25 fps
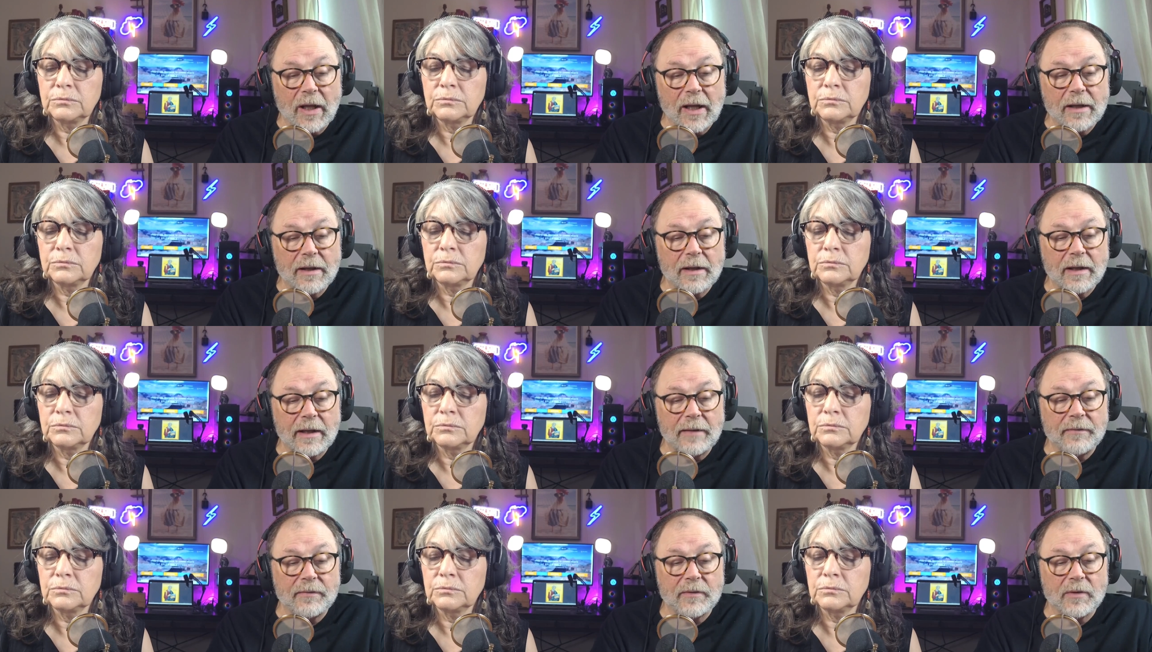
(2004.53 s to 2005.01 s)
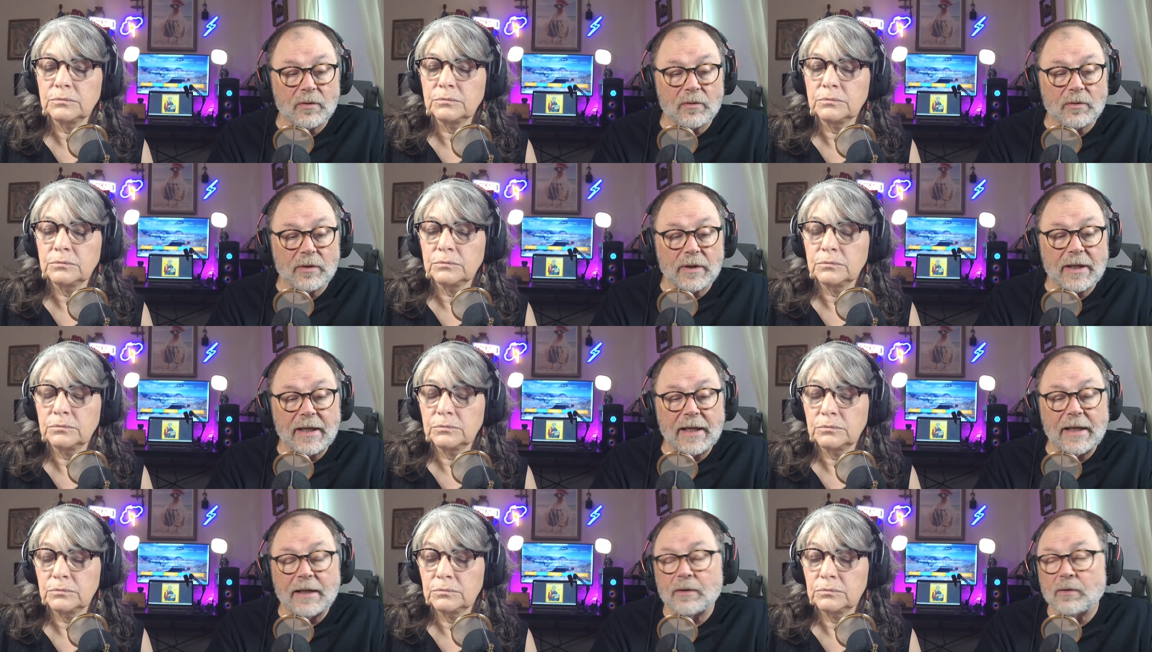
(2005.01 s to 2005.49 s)
Speaker 1: and the
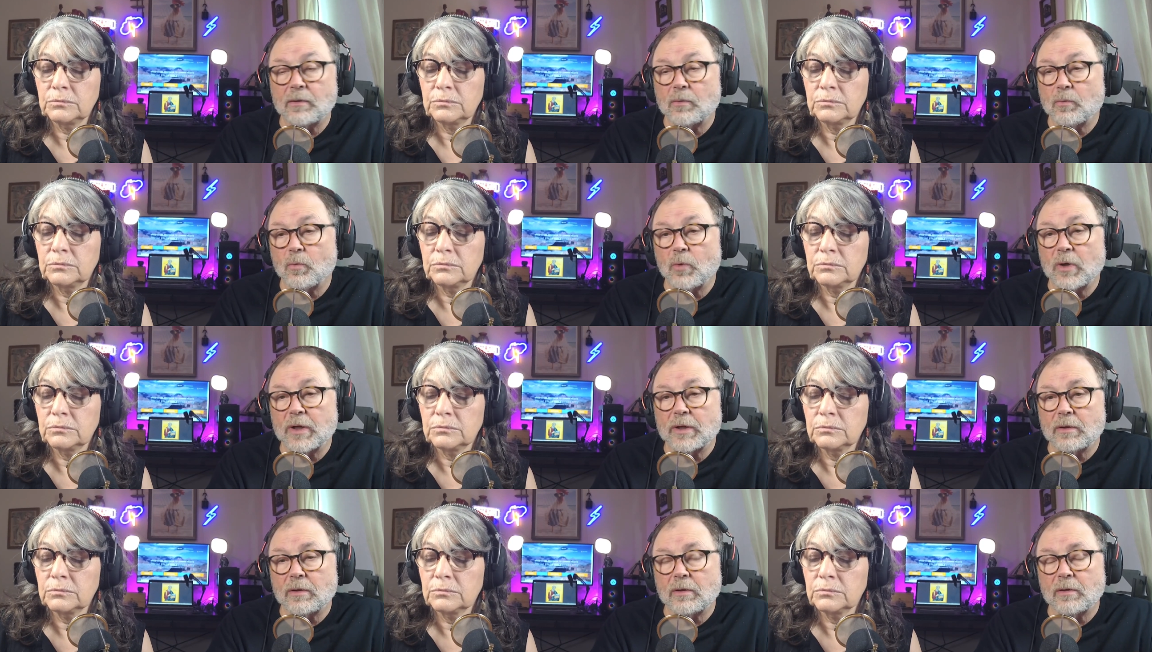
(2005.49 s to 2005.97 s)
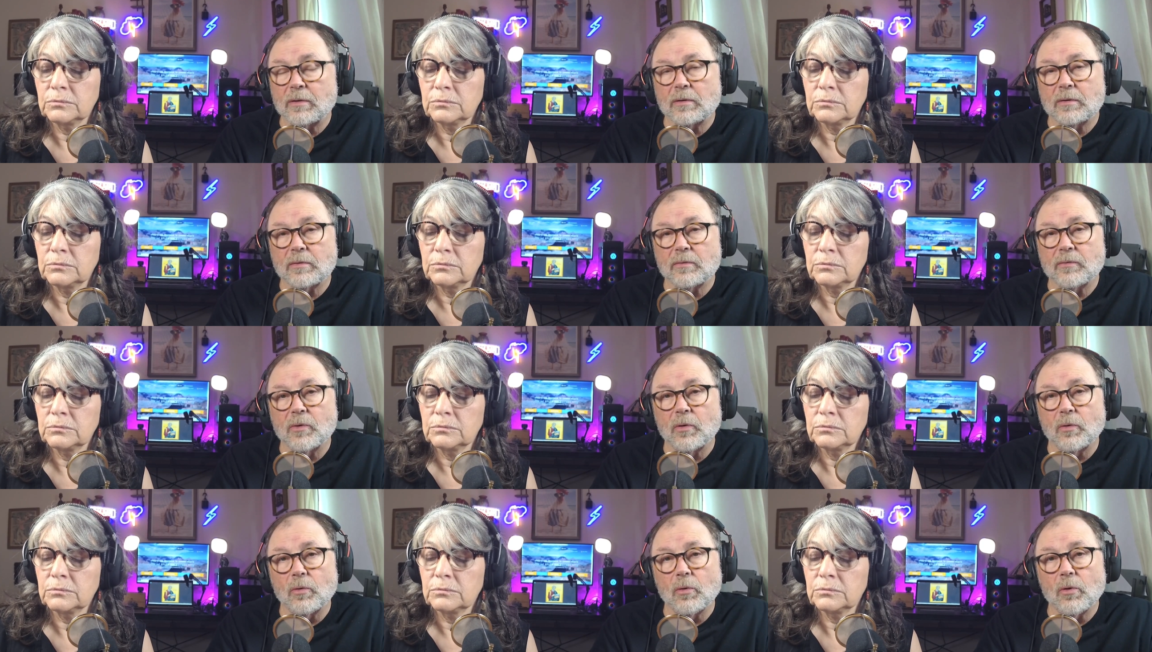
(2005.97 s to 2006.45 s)
and what
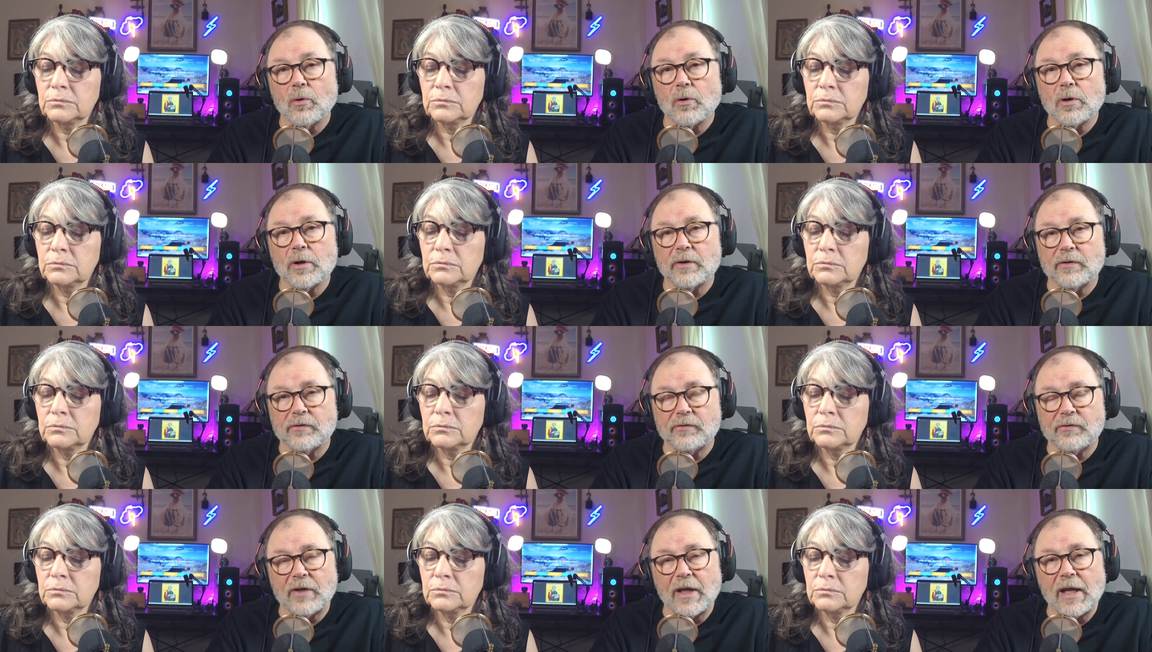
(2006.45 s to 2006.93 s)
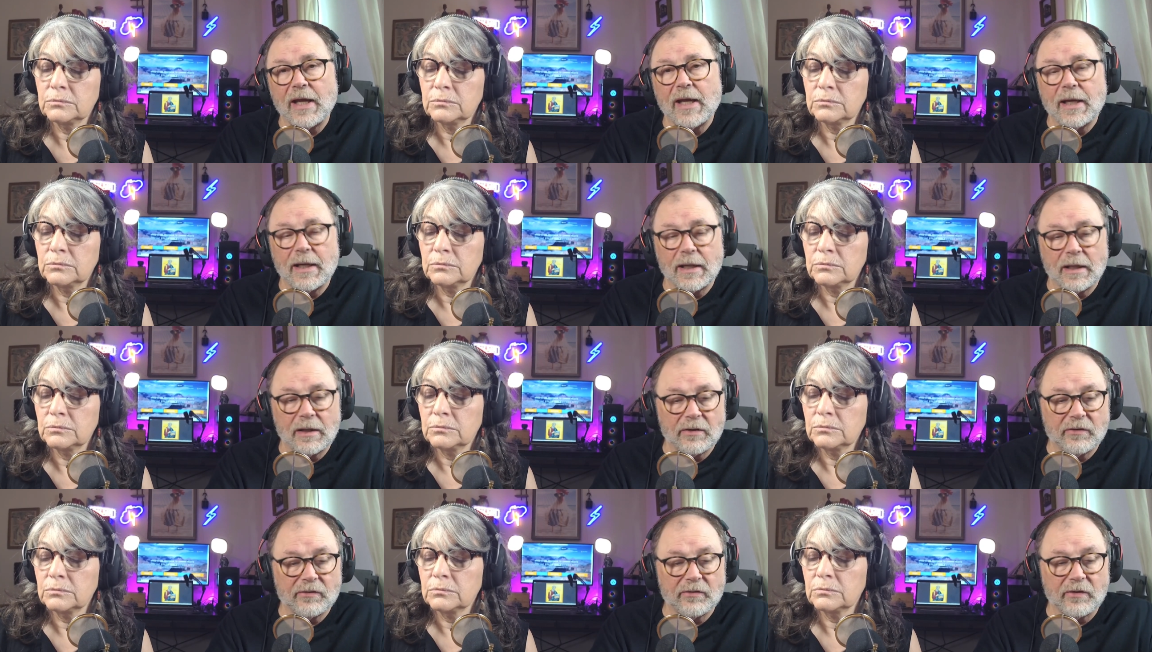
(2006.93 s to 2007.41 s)
the Lord is saying
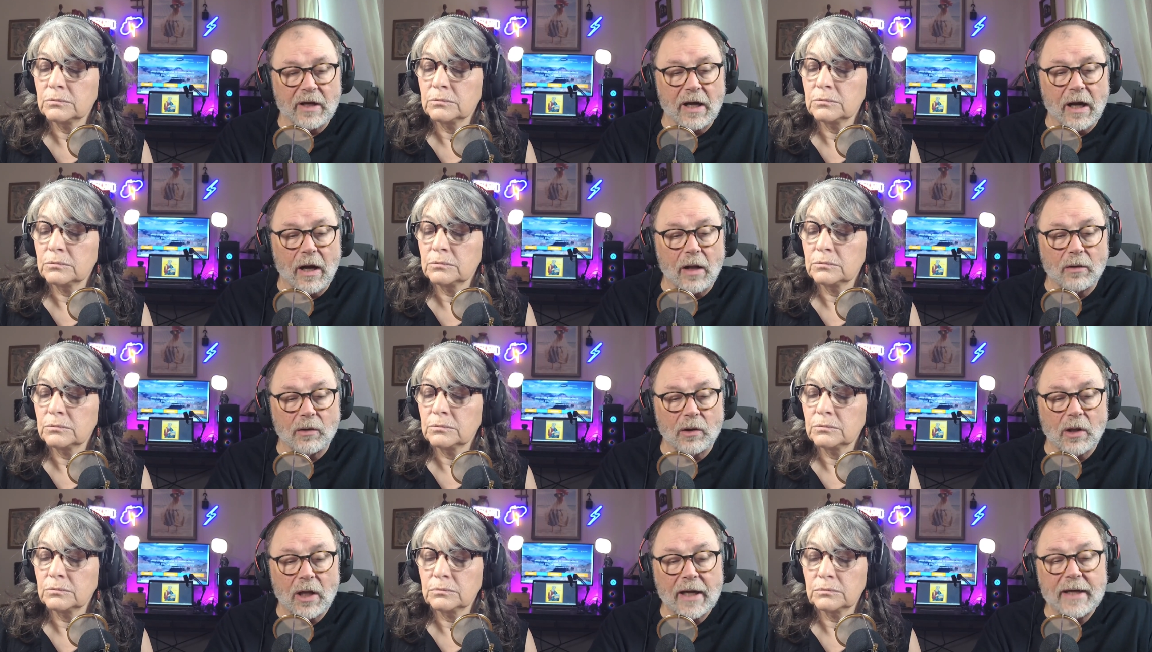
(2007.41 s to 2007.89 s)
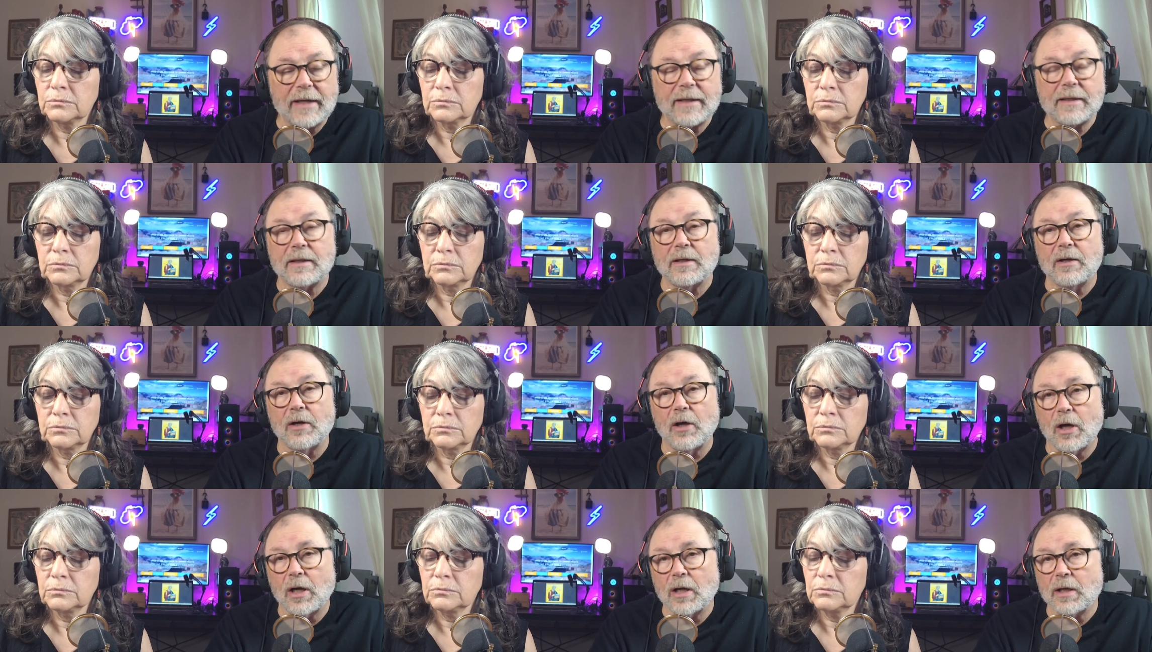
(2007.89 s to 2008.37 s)
is a light
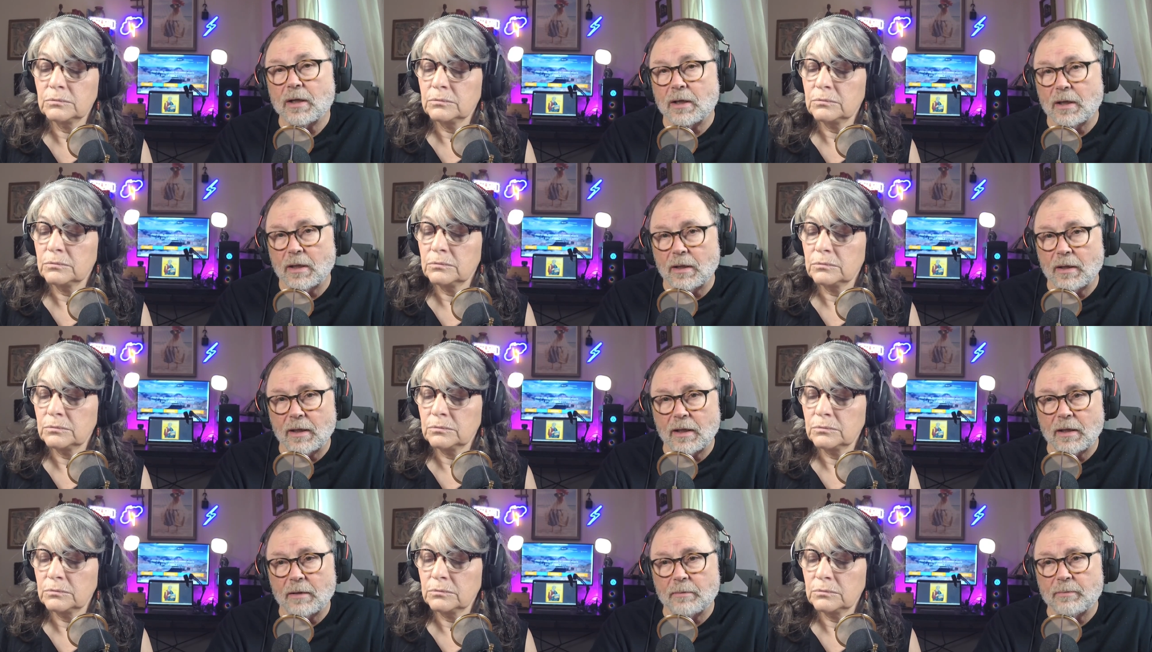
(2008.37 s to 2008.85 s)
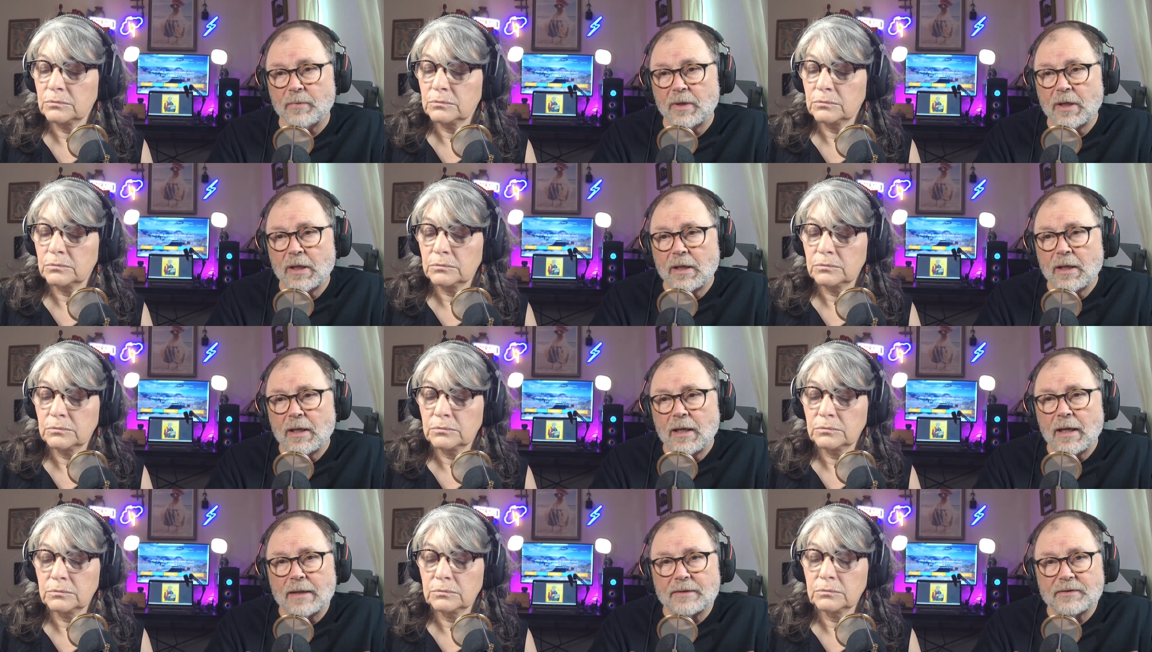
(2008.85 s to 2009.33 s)
dawned on them.
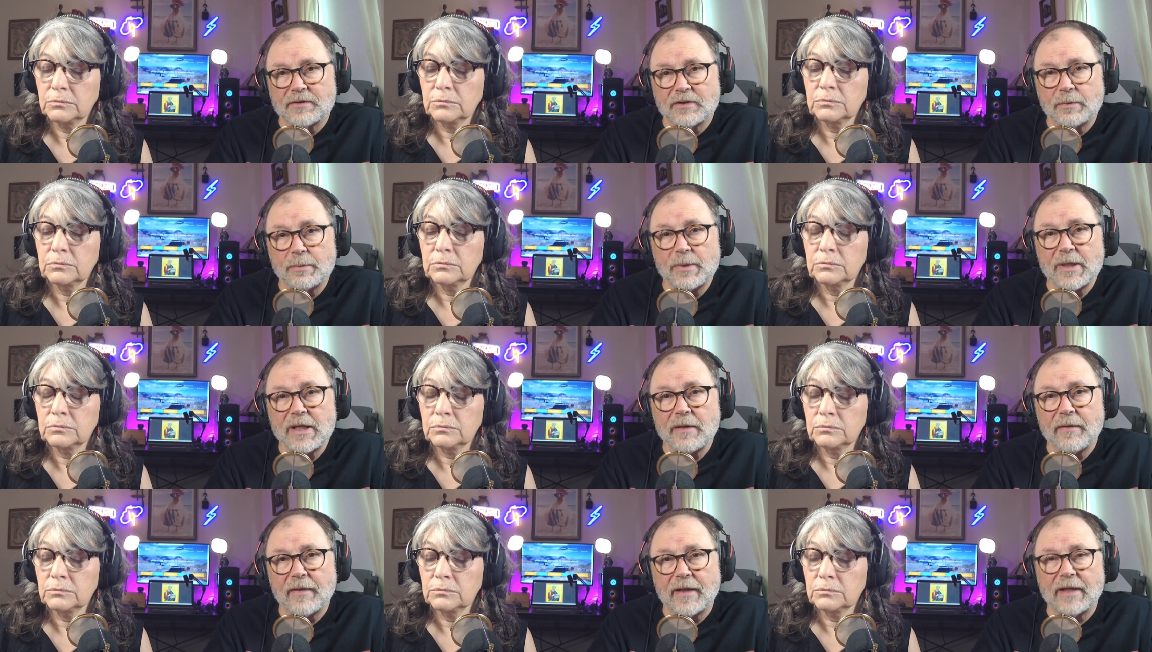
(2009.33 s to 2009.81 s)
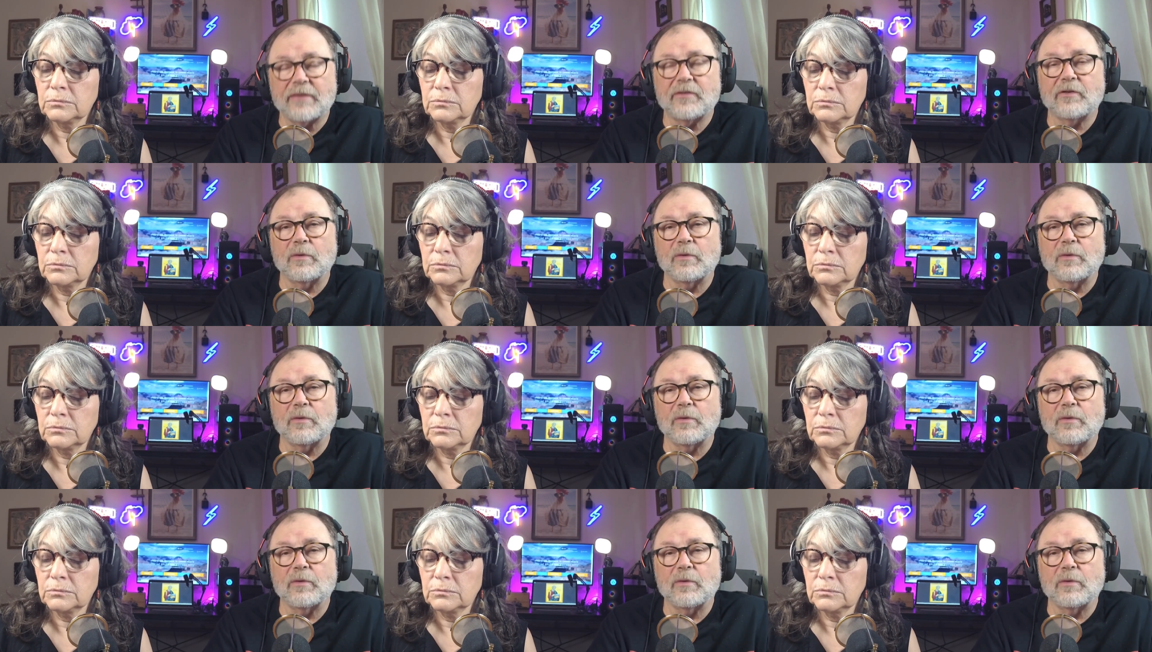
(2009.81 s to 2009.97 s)
To me, that's